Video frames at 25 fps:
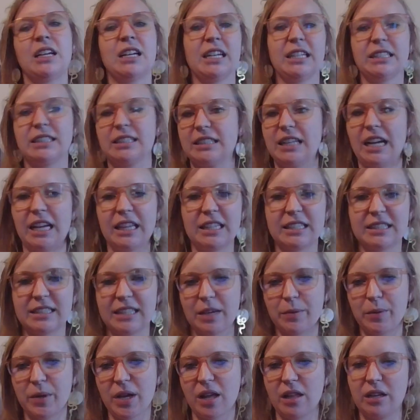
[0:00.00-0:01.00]
It's not the
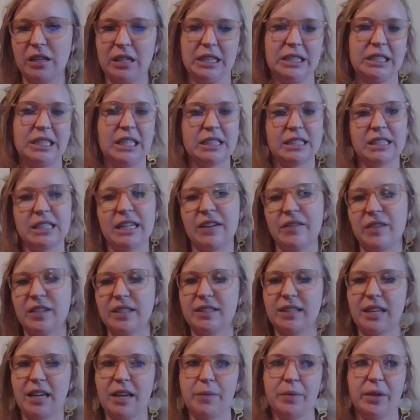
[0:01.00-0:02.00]
same color. It doesn't have the
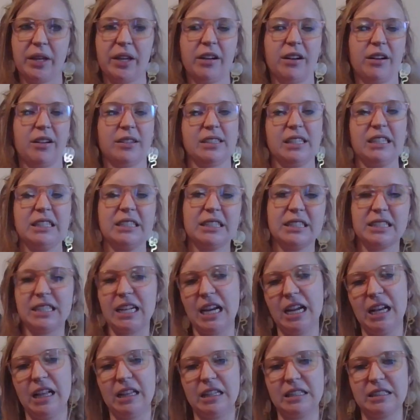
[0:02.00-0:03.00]
same ears. Its
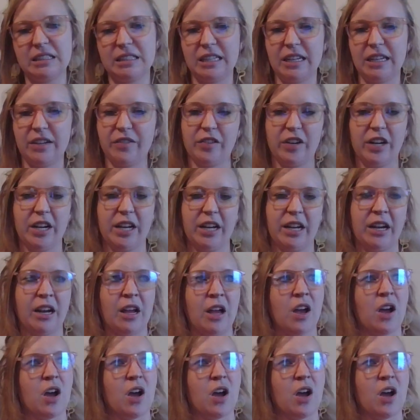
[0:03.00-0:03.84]
tail is different.